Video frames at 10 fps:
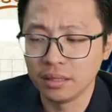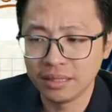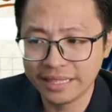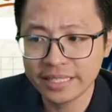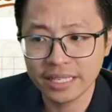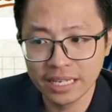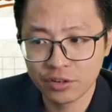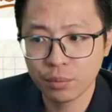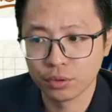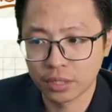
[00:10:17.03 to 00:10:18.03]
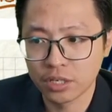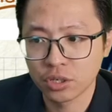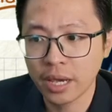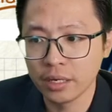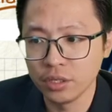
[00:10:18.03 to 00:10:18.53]
this electric
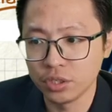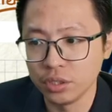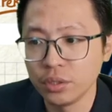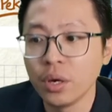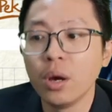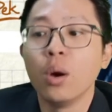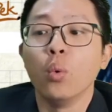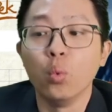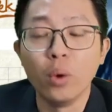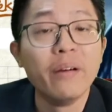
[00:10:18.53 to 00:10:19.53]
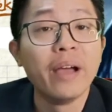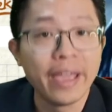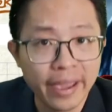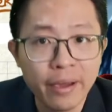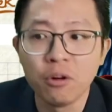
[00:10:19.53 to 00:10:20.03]
potential energy will
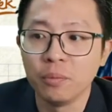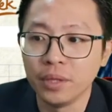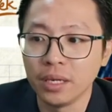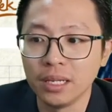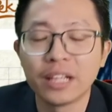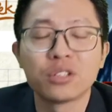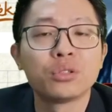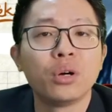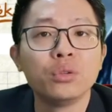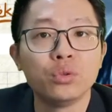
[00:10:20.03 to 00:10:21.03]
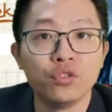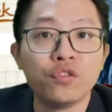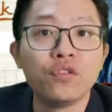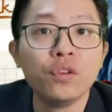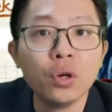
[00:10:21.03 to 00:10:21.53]
help the electron to
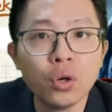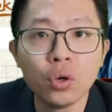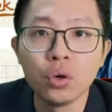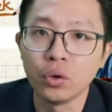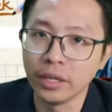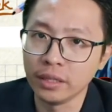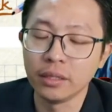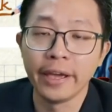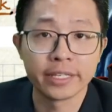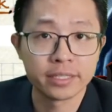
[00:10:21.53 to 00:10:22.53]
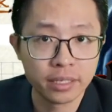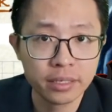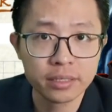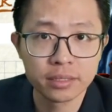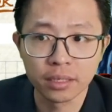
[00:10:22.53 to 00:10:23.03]
flow in the
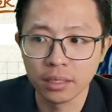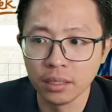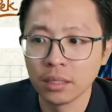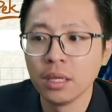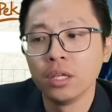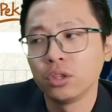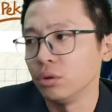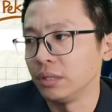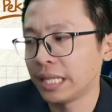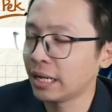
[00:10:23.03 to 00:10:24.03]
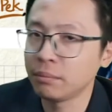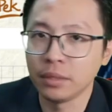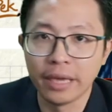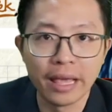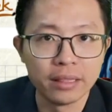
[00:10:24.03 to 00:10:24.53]
external circuit to light up
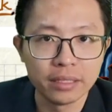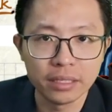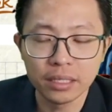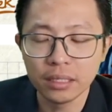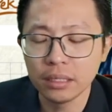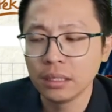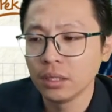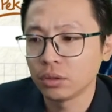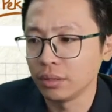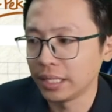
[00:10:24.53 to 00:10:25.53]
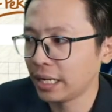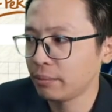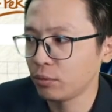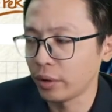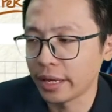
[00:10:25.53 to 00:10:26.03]
the LED, to light up
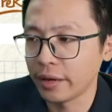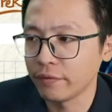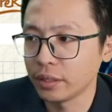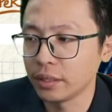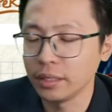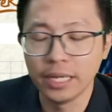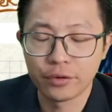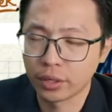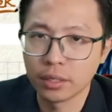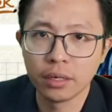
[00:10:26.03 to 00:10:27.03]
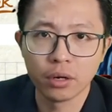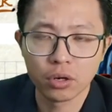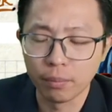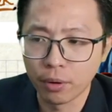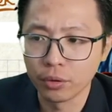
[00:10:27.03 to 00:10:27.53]
whatever electrical
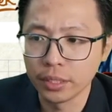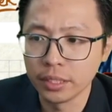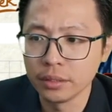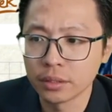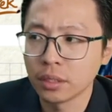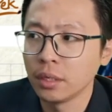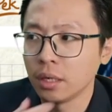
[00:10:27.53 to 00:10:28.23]
components.